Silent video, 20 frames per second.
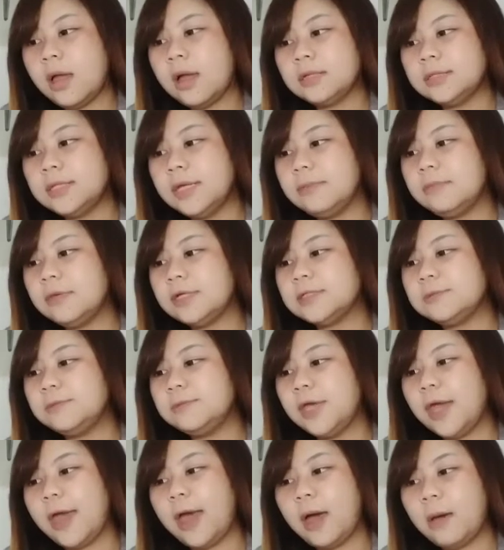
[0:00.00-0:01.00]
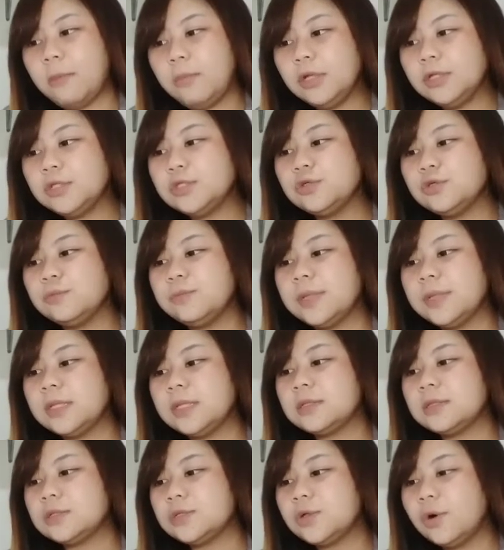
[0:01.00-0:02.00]
They must be able to be
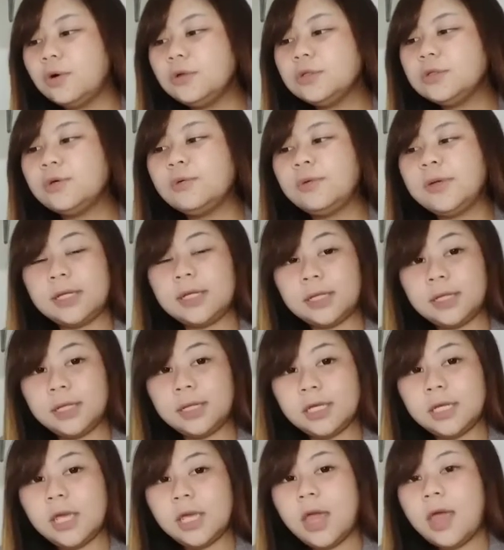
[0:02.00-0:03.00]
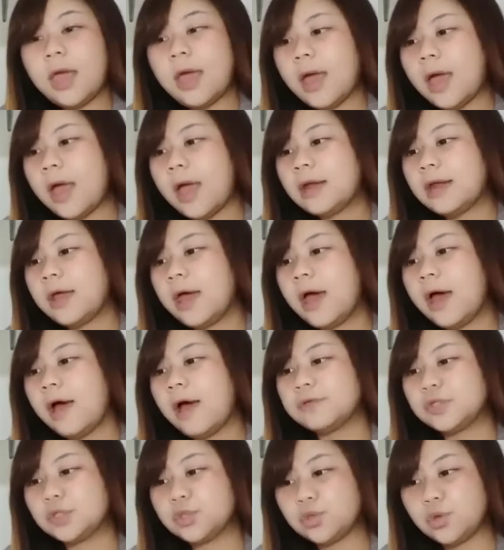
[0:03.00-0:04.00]
told quickly and have
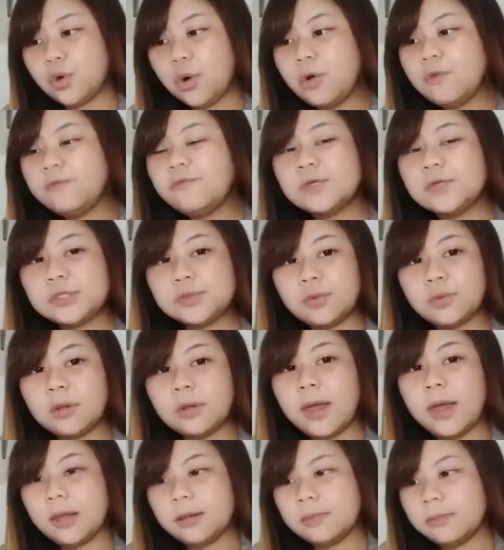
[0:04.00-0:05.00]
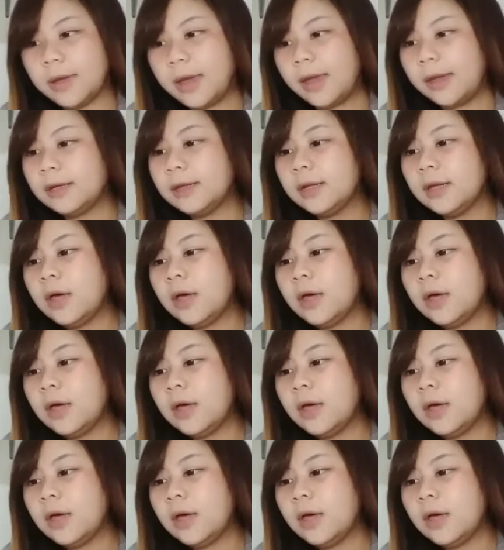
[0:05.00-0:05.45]
strong visual elements